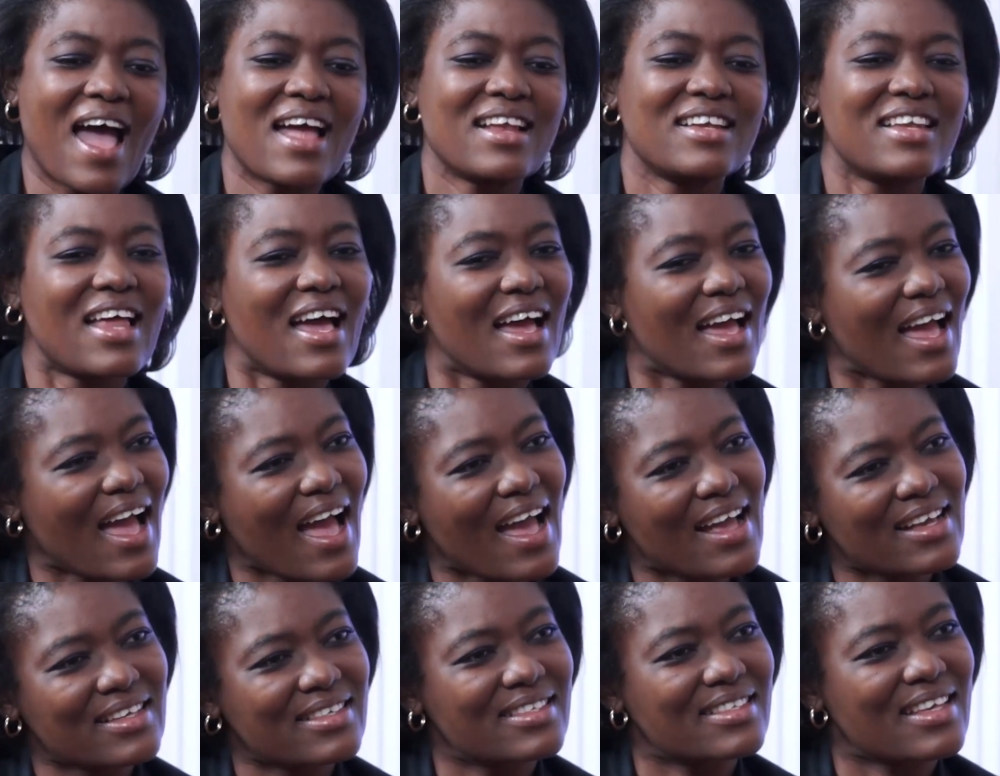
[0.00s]

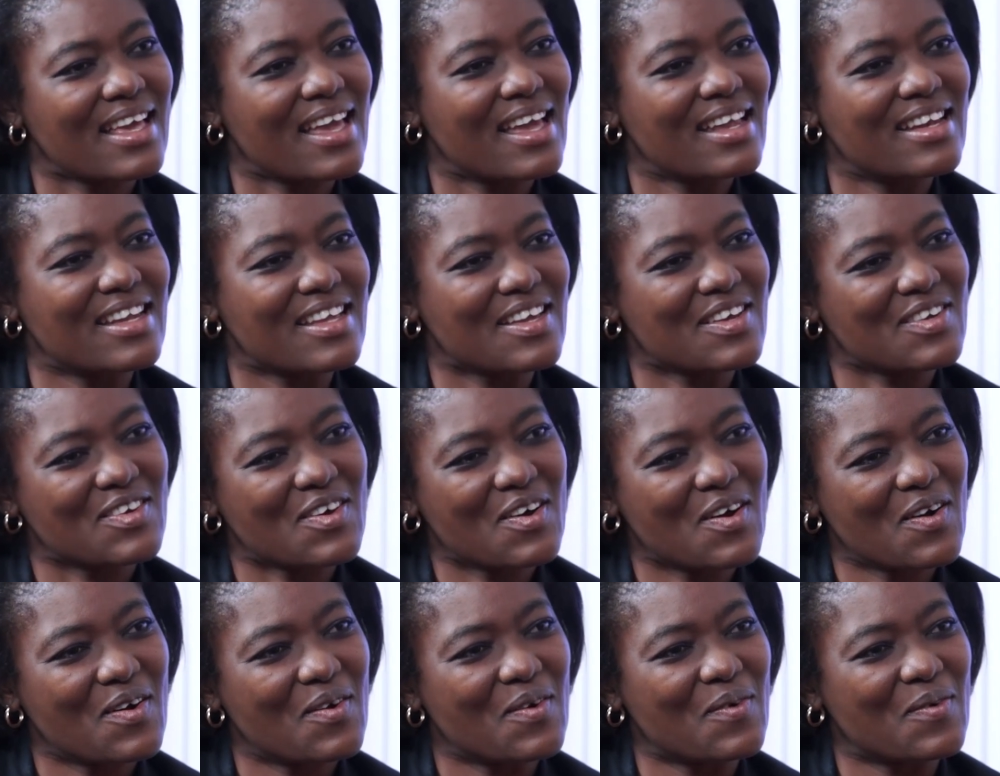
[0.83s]
I said, you
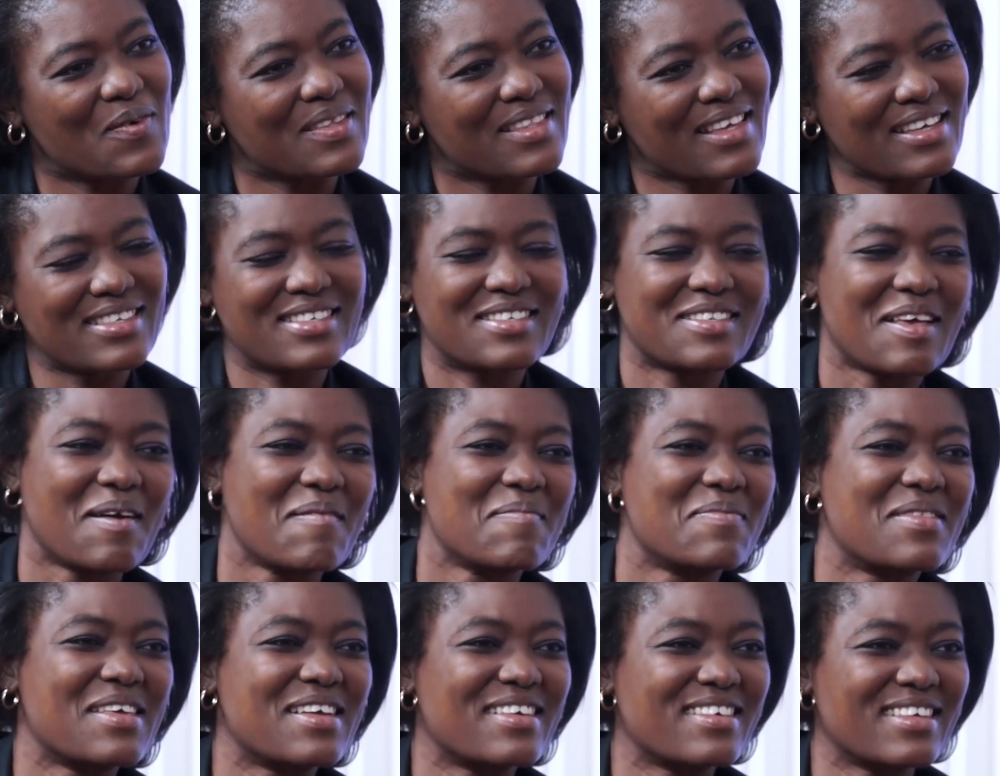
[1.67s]
know, there's
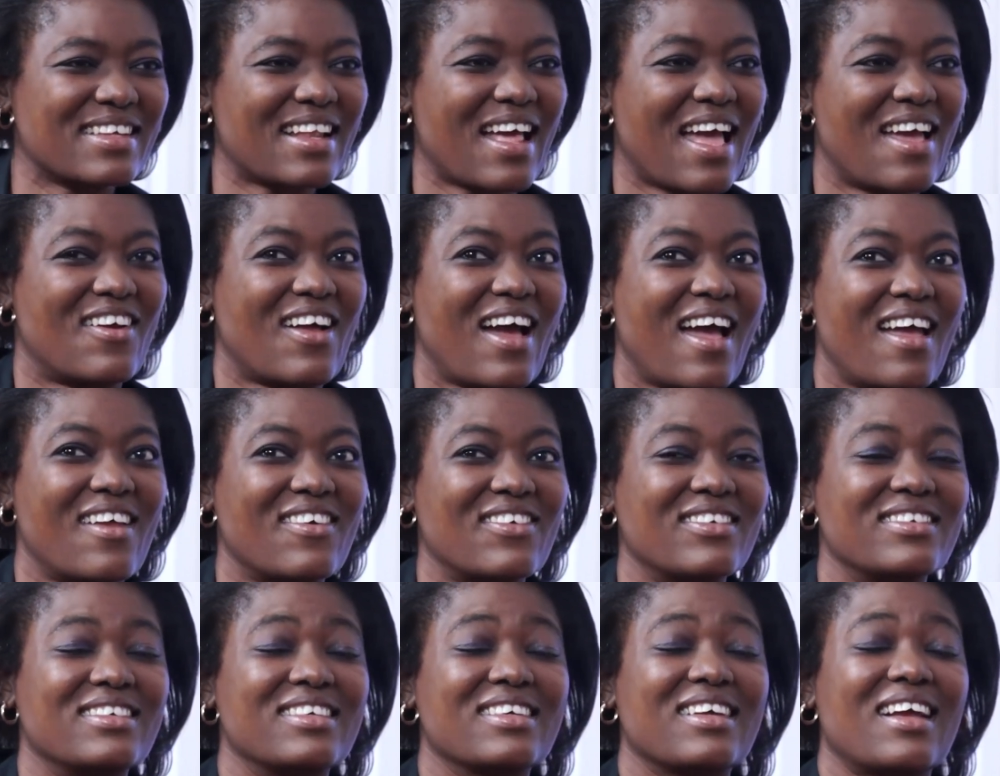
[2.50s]
something really
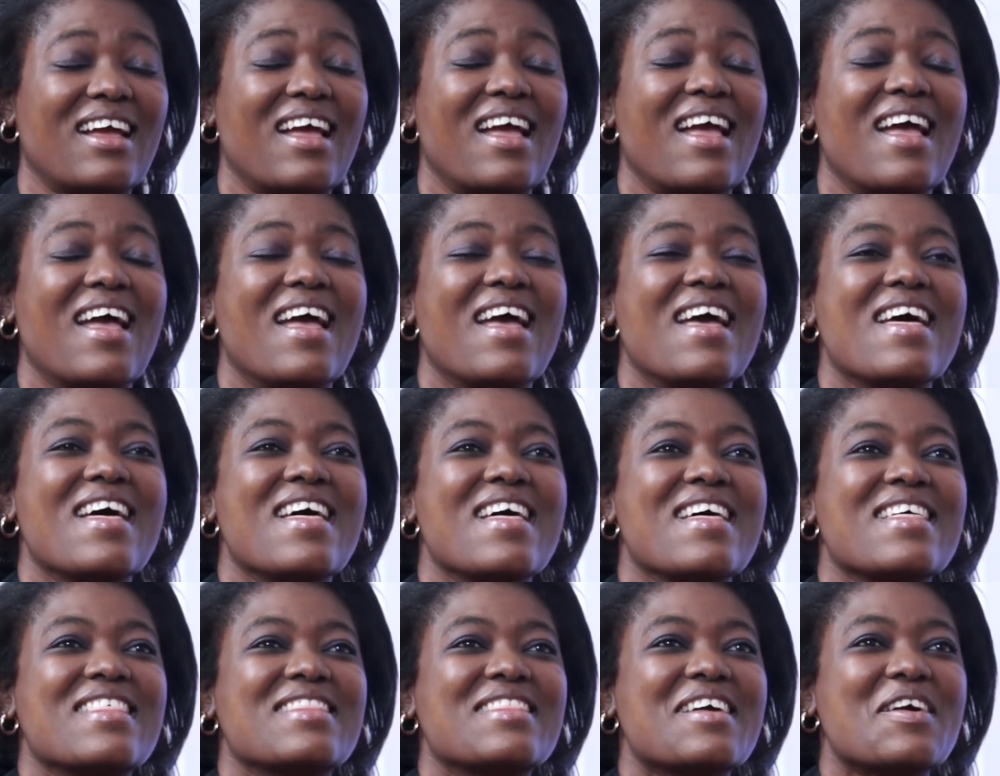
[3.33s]
ironic.
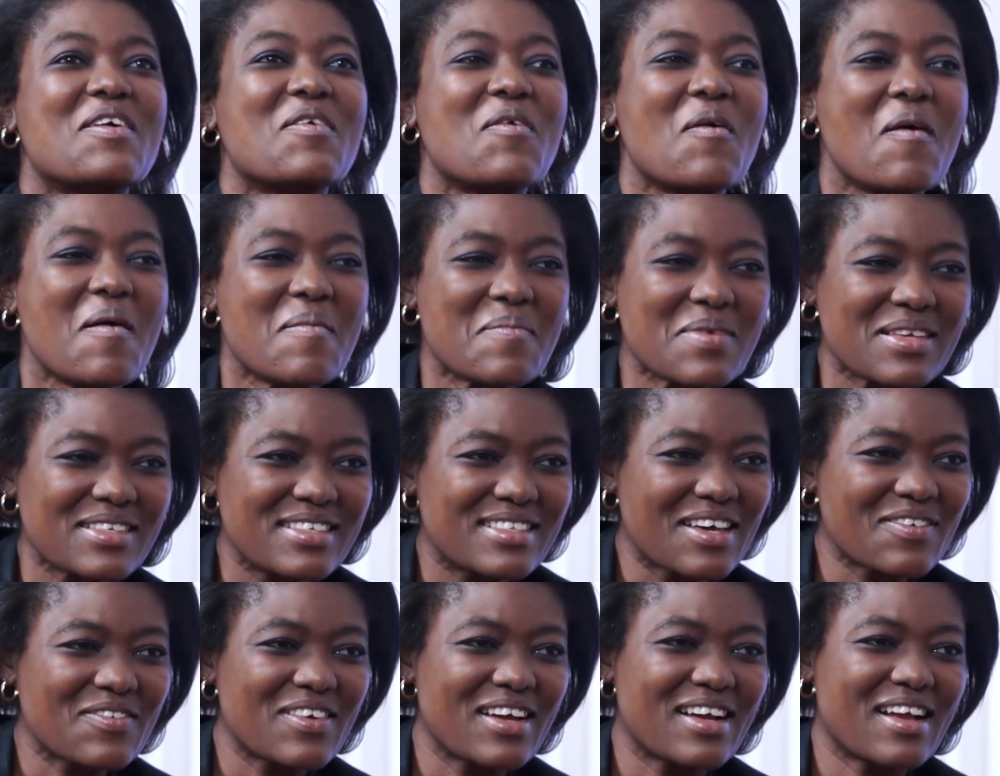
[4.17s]
The comments
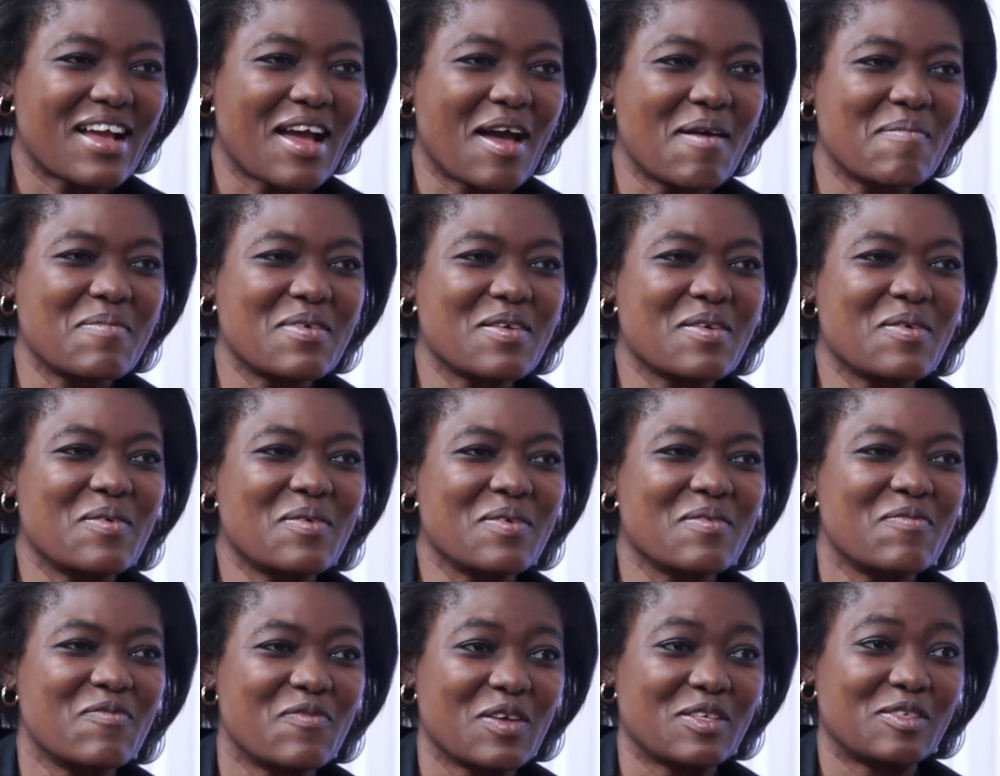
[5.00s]
that were coming
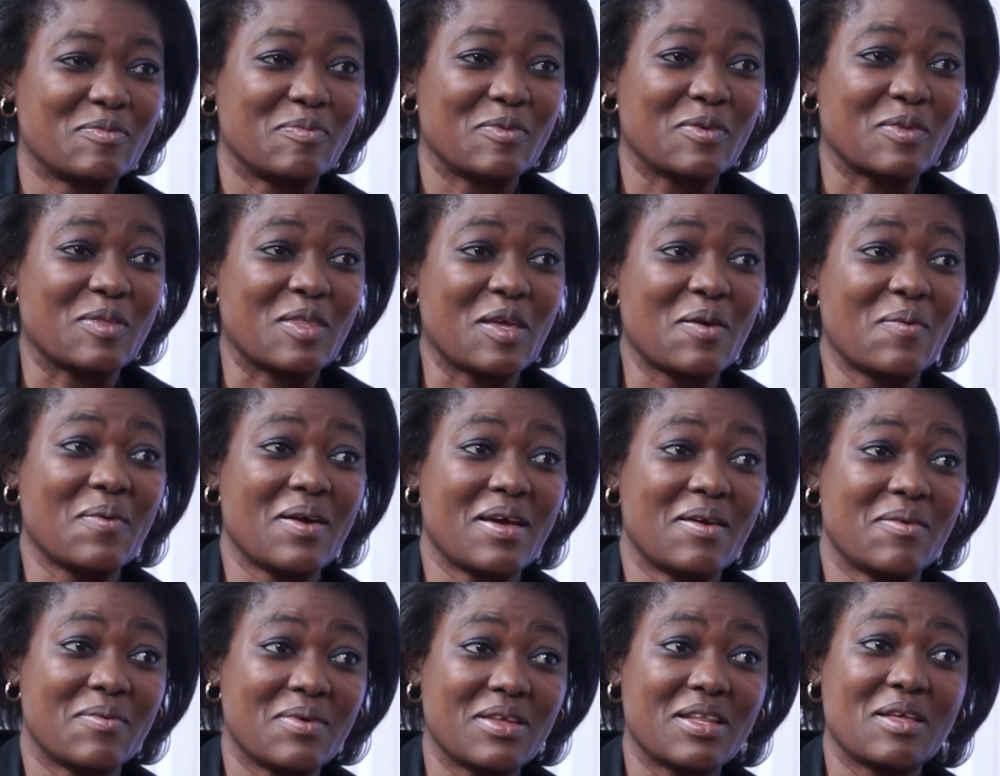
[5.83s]
on Facebook, they
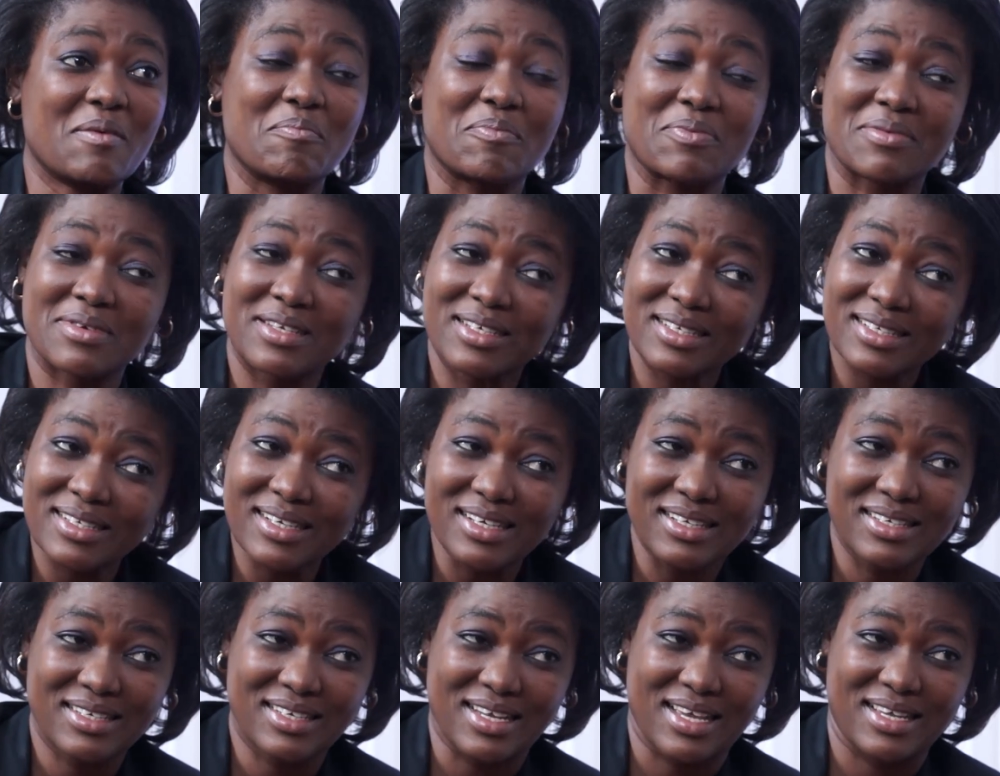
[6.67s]
were really
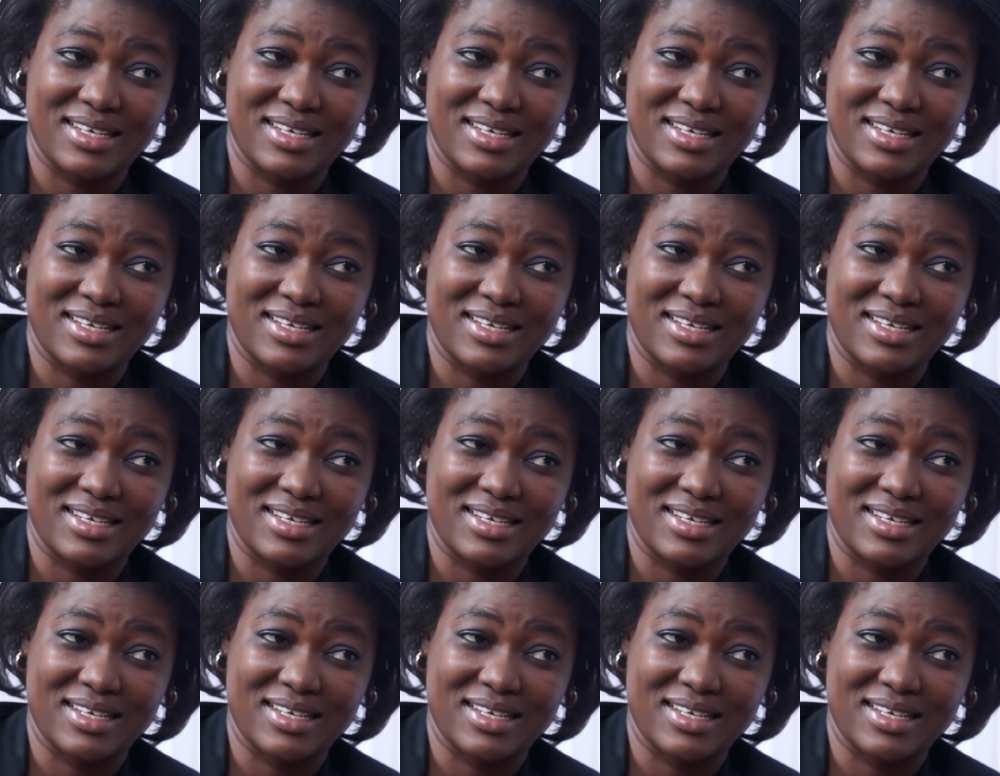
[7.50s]
brilliant